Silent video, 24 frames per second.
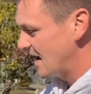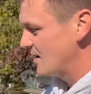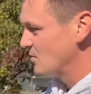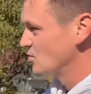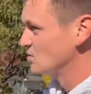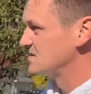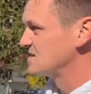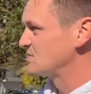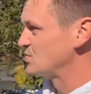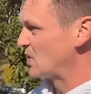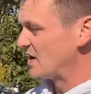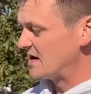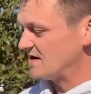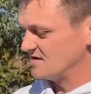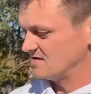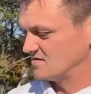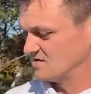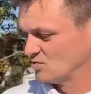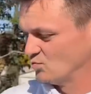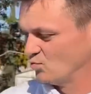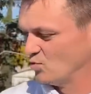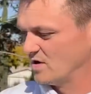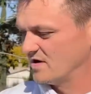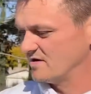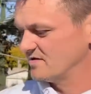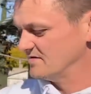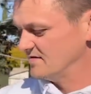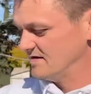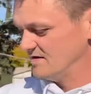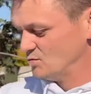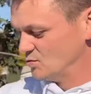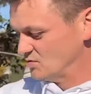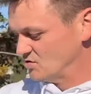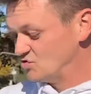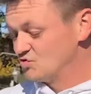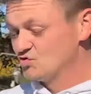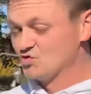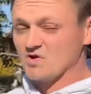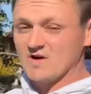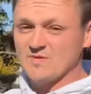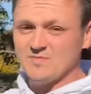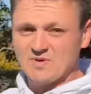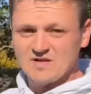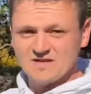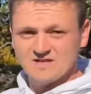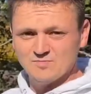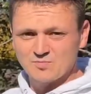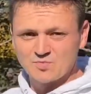was spraying it to where it was
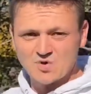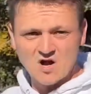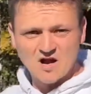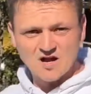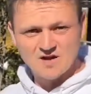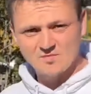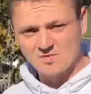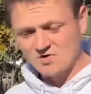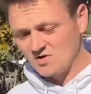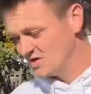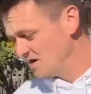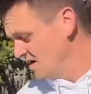dripping primer.